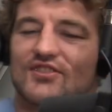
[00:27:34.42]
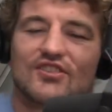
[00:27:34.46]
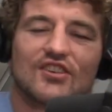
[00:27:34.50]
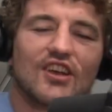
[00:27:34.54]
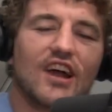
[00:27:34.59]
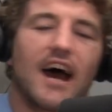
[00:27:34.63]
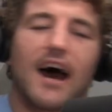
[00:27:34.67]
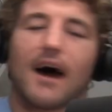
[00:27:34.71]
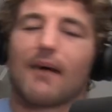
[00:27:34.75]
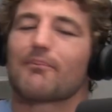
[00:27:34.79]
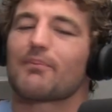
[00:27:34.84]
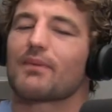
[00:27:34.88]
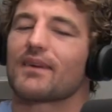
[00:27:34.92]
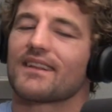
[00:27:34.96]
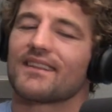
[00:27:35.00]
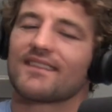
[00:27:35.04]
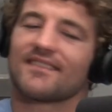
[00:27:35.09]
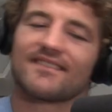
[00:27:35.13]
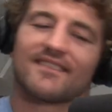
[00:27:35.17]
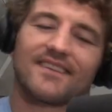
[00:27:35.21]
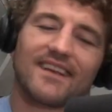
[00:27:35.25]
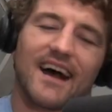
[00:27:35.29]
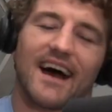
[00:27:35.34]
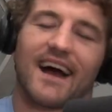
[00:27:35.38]

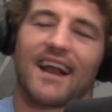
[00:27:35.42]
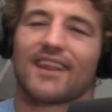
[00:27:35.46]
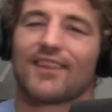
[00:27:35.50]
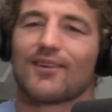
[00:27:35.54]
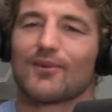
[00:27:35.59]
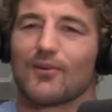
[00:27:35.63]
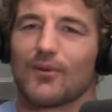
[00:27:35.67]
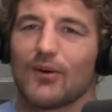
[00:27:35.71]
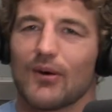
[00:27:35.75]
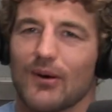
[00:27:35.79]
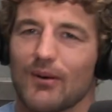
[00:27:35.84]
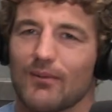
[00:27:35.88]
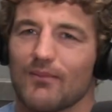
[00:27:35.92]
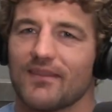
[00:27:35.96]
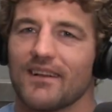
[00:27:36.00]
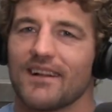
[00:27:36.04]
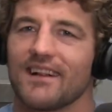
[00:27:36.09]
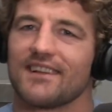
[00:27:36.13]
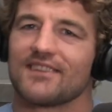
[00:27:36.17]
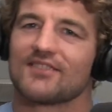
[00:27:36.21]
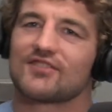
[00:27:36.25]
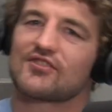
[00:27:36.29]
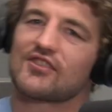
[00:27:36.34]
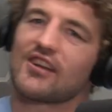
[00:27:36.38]
chopping out of the womb,
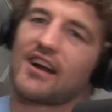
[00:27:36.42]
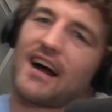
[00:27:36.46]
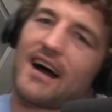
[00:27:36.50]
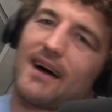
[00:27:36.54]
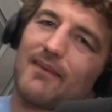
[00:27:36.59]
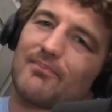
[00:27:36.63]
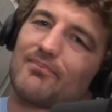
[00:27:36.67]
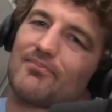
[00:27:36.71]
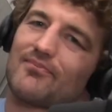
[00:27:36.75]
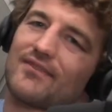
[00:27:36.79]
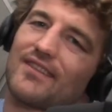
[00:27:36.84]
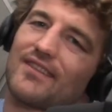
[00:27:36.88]
chop,